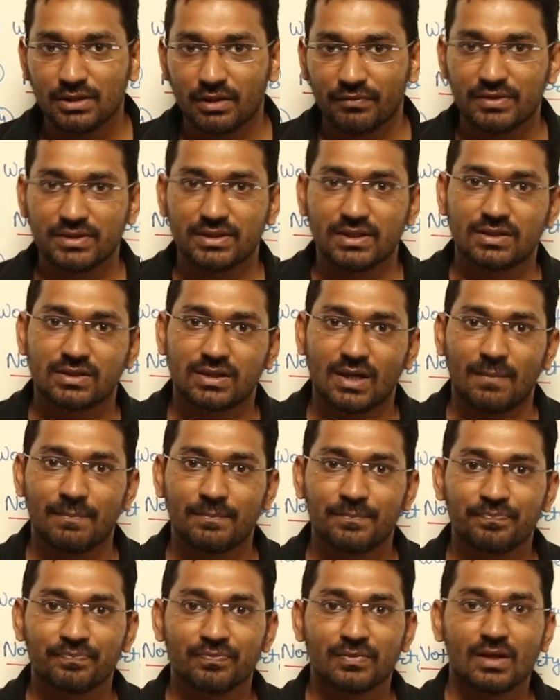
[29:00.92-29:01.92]
of a
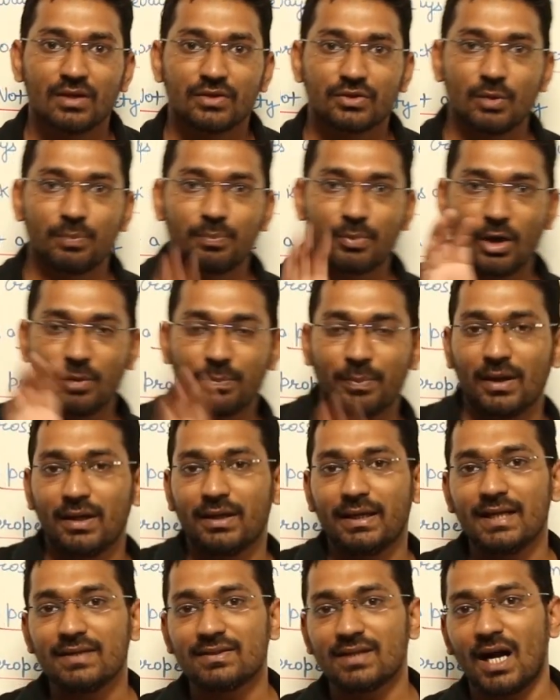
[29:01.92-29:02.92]
system. So
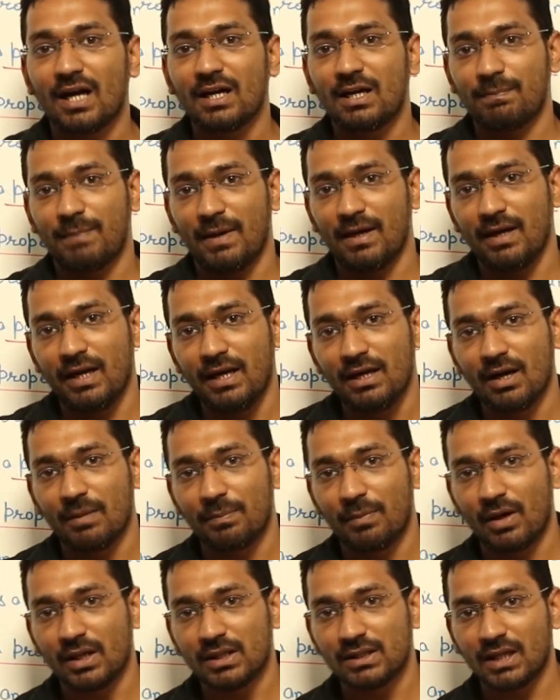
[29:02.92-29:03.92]
properties are depending
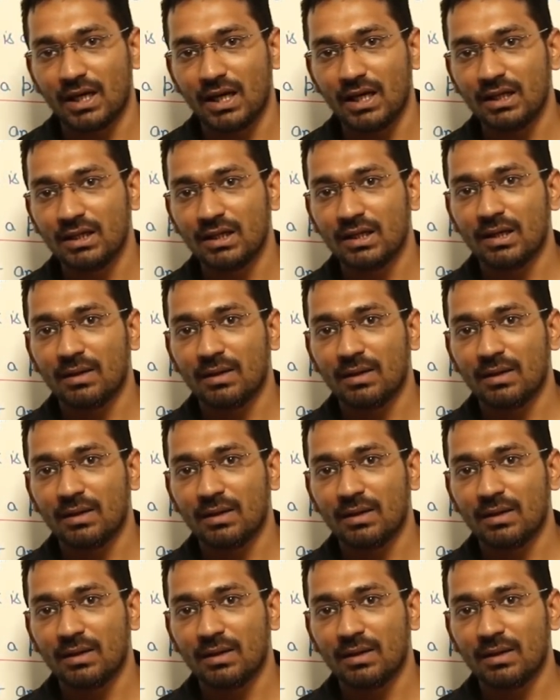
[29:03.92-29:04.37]
upon the